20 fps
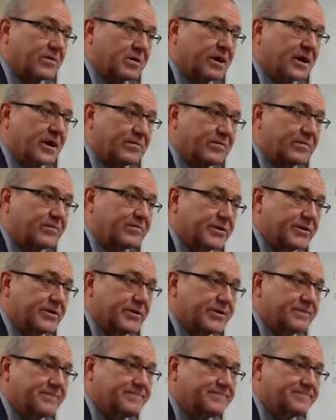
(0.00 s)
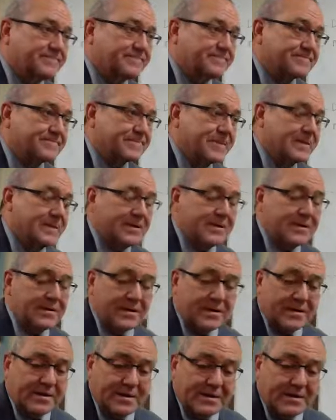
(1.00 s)
that I have ever done.
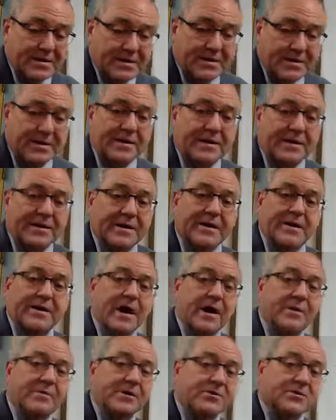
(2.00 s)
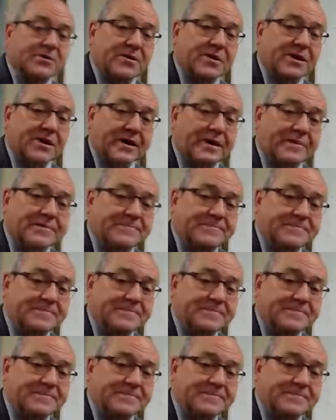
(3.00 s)
Any comments on that?